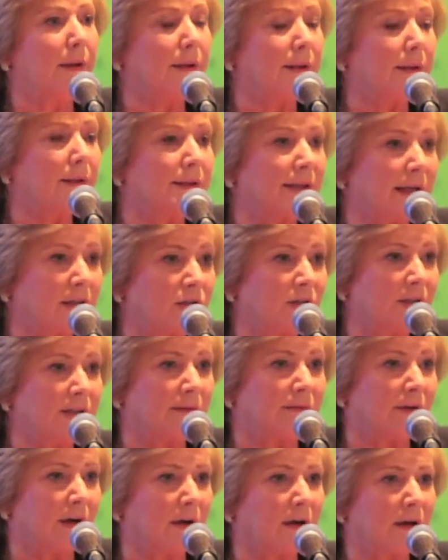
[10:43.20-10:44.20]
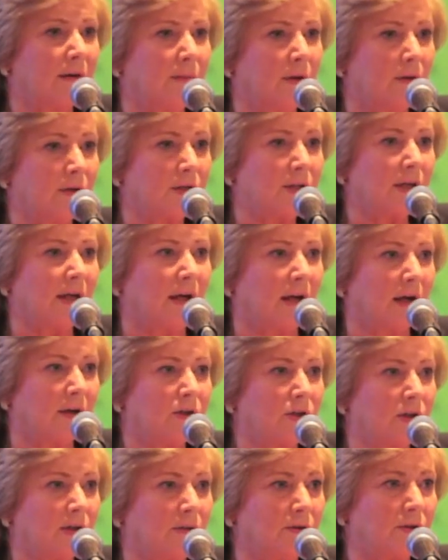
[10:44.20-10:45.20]
sections of our community and our
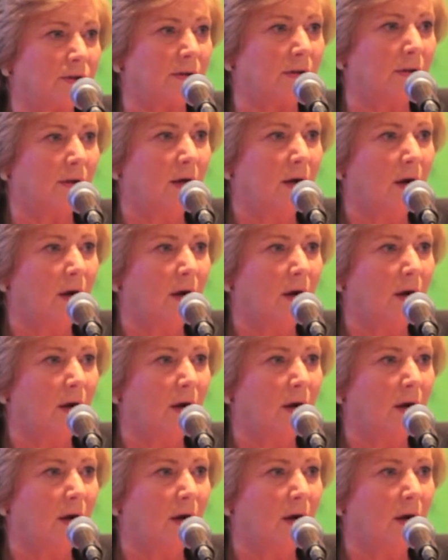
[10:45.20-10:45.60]
children.